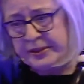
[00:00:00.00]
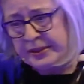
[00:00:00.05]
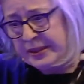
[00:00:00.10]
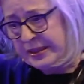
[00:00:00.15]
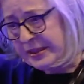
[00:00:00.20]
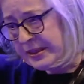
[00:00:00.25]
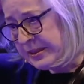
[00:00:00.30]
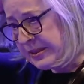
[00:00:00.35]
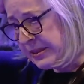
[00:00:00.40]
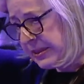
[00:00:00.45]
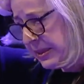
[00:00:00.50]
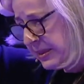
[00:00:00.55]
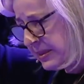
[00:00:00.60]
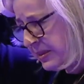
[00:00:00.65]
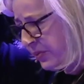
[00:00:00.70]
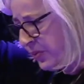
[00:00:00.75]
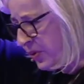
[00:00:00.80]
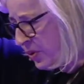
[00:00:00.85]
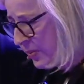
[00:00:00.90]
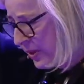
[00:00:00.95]
is, as
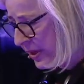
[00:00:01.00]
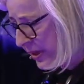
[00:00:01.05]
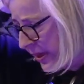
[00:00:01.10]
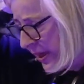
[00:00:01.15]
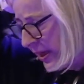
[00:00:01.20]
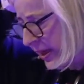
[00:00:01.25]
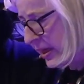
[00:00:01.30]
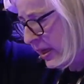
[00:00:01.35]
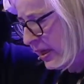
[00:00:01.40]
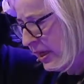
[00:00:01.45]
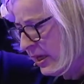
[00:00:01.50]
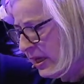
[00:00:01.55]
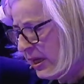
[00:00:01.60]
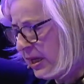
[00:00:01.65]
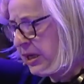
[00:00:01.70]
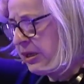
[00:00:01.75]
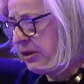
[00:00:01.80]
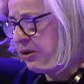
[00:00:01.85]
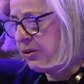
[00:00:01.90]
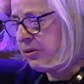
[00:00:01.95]
a woman,
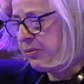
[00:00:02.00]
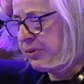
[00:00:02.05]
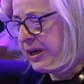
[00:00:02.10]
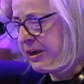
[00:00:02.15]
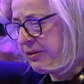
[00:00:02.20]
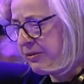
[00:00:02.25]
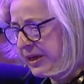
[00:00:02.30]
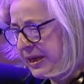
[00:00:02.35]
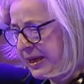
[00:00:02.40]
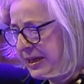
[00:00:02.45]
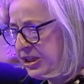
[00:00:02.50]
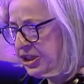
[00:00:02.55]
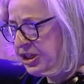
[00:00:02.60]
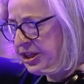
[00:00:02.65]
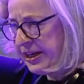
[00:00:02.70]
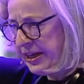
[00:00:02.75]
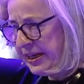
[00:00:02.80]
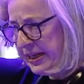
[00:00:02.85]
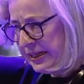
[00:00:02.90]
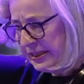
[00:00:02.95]
you're rearing a
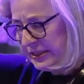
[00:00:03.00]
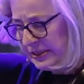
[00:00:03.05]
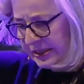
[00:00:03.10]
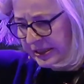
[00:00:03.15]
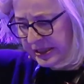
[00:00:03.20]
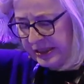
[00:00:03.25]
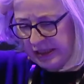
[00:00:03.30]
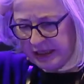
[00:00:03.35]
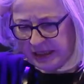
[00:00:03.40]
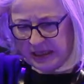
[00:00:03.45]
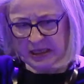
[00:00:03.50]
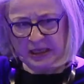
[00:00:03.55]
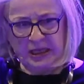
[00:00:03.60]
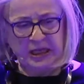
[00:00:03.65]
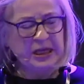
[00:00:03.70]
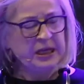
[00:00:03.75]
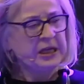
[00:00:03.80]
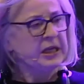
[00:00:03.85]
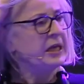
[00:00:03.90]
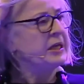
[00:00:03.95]
child
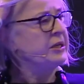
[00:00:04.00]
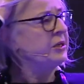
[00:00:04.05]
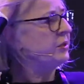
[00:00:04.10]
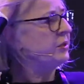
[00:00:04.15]
and